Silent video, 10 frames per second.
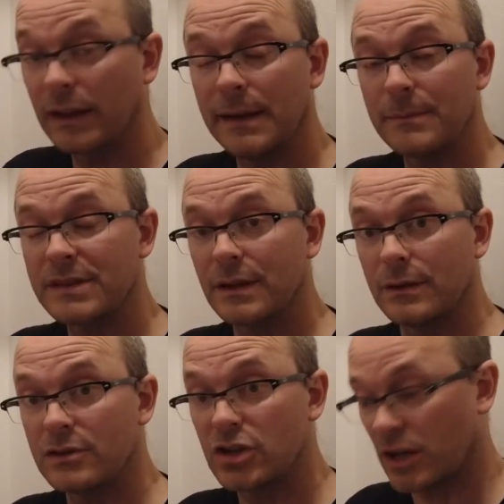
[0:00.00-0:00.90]
Okay,
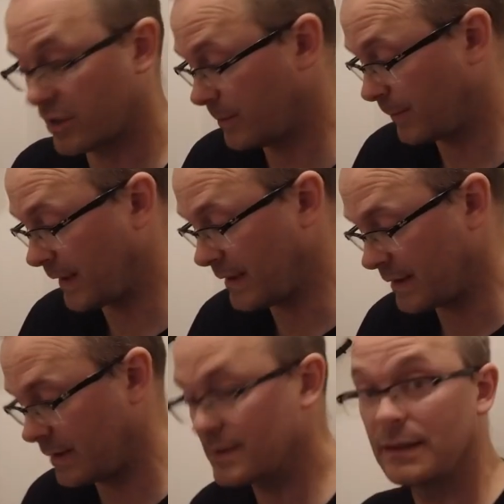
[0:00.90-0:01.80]
so charge
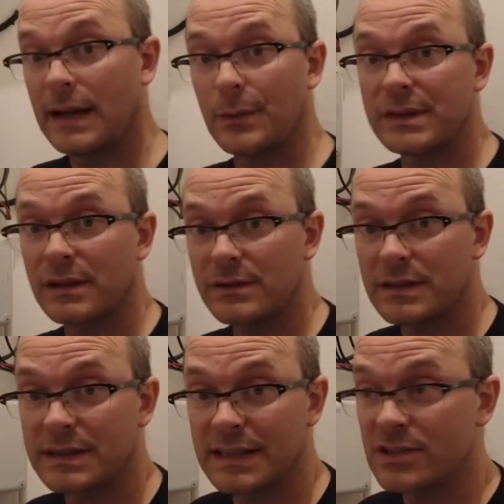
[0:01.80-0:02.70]
complete. So now it's going
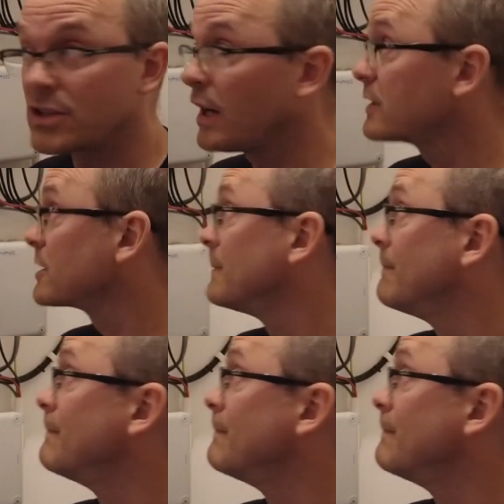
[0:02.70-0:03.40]
to discharge.